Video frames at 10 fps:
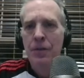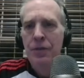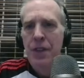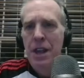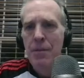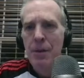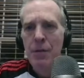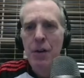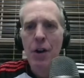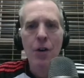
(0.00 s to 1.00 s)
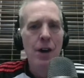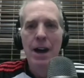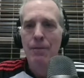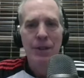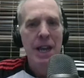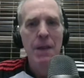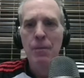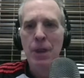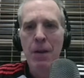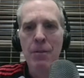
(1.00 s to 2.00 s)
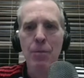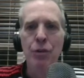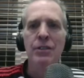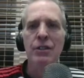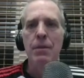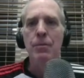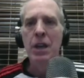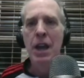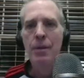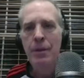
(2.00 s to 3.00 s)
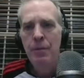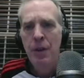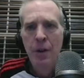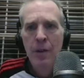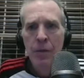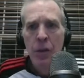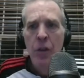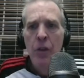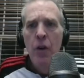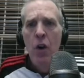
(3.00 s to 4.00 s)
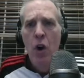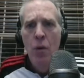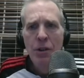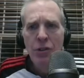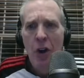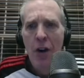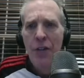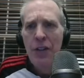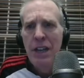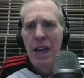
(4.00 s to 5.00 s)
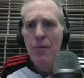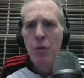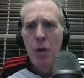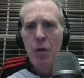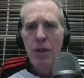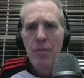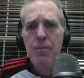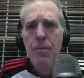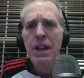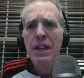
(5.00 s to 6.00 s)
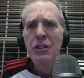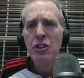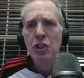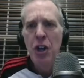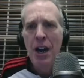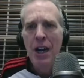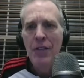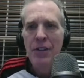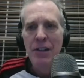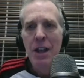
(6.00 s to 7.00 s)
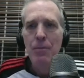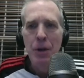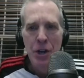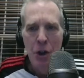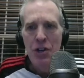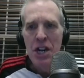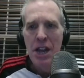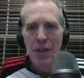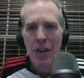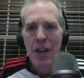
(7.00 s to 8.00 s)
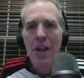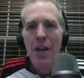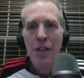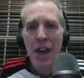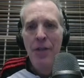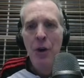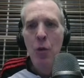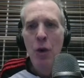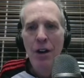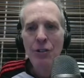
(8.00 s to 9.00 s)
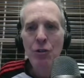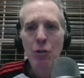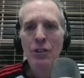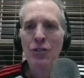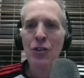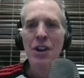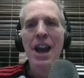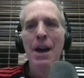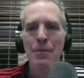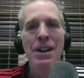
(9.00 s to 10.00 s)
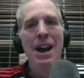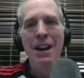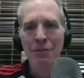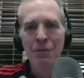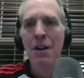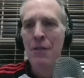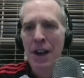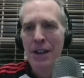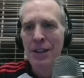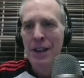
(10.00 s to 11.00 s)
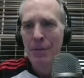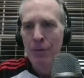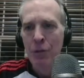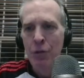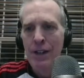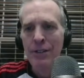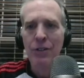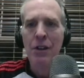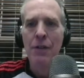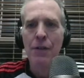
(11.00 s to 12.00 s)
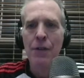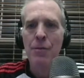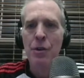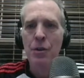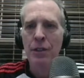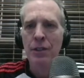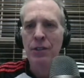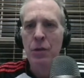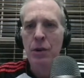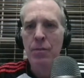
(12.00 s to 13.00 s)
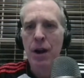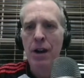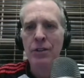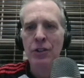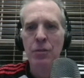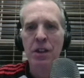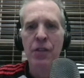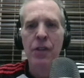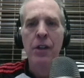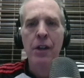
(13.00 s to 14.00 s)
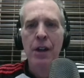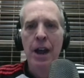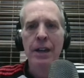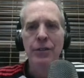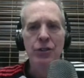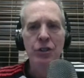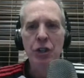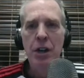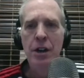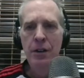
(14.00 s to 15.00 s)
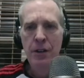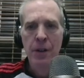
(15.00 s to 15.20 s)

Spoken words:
Dean Monroe, keep them coming. Please keep them coming. Almost all the game, we were the biggest shark in the tank, but no teeth. Then the Welsh Wizard happened. I love that, Dean. Great stuff from you. Let's see what Martin Smith has to share.